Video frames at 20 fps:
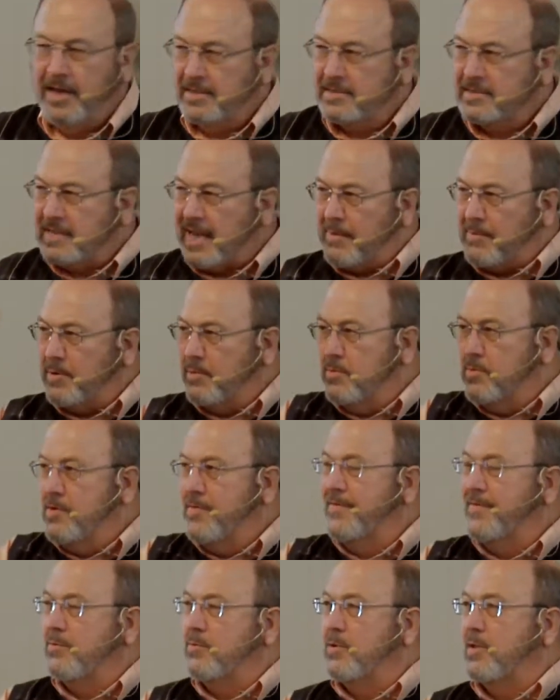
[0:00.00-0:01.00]
And some are
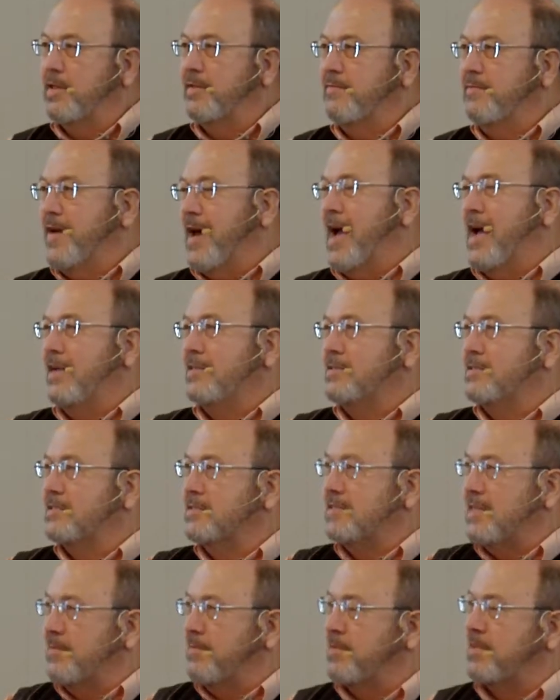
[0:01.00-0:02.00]
moving really fast,
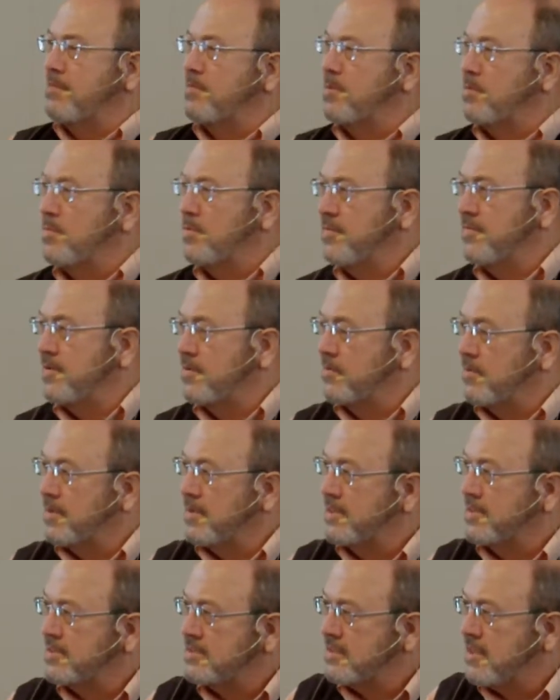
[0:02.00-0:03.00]
and some of them are moving
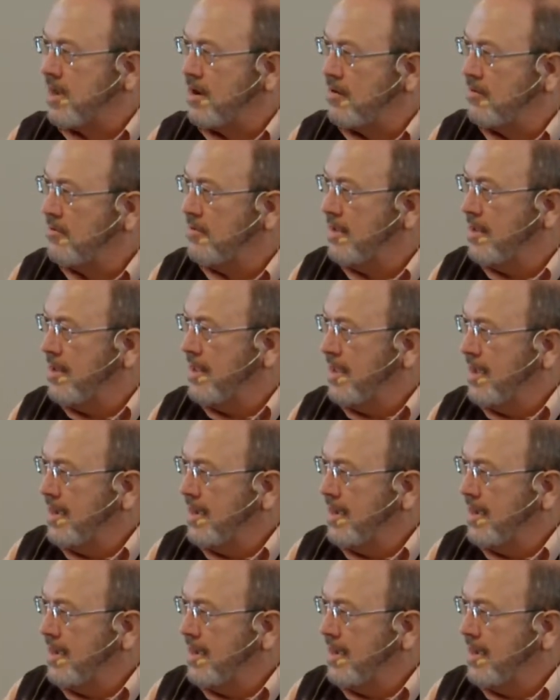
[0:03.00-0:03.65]
really slow.